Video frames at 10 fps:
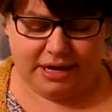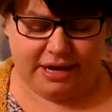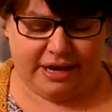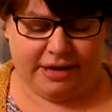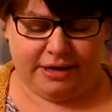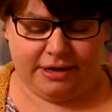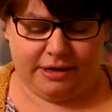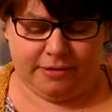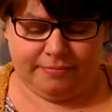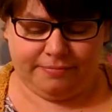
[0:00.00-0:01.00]
And
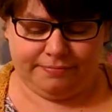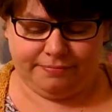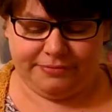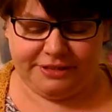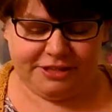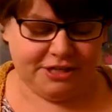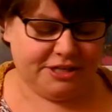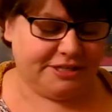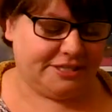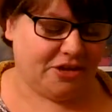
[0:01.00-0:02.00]

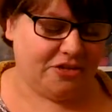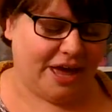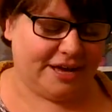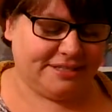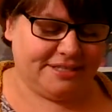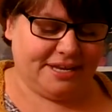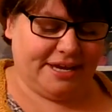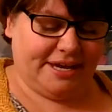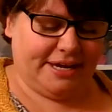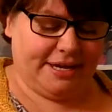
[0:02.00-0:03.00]
so that's
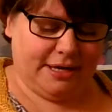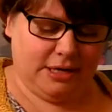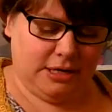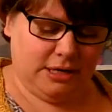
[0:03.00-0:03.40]
in